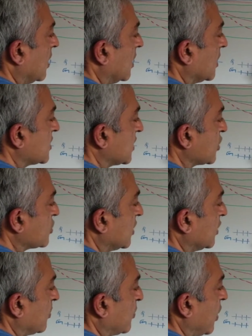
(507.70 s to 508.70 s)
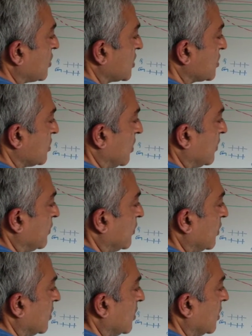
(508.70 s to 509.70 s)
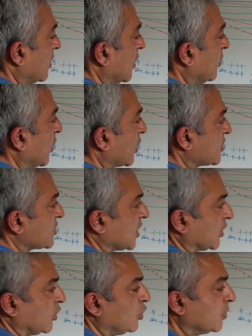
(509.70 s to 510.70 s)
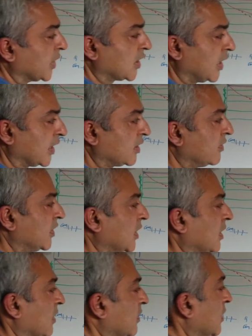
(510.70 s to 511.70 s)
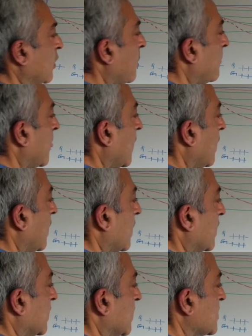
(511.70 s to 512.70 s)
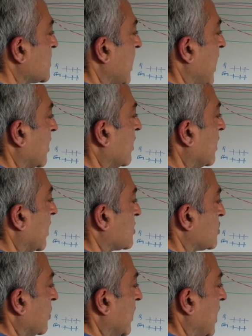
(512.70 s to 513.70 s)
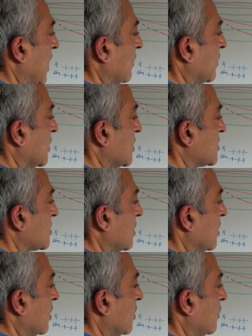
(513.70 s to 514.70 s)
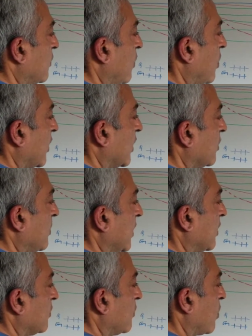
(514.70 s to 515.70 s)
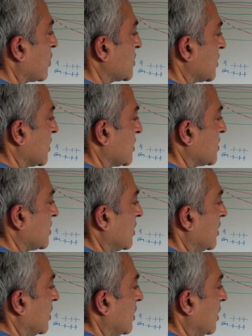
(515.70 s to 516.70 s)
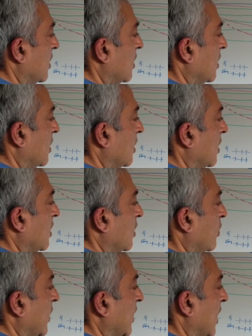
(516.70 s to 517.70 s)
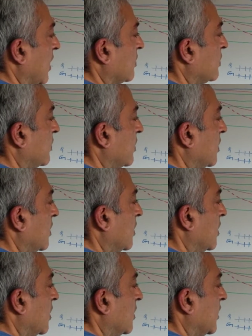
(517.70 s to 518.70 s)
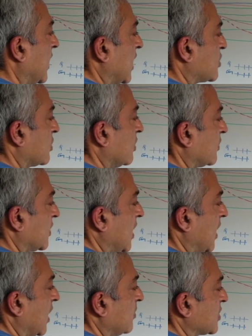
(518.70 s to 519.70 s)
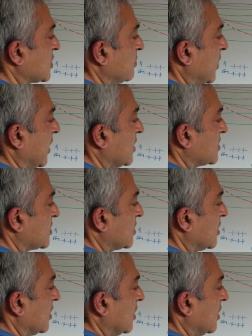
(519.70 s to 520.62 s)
essentially the process of emergence at the human collectivity level, disaggregates. So we have these four independent forces. We have the action of time and space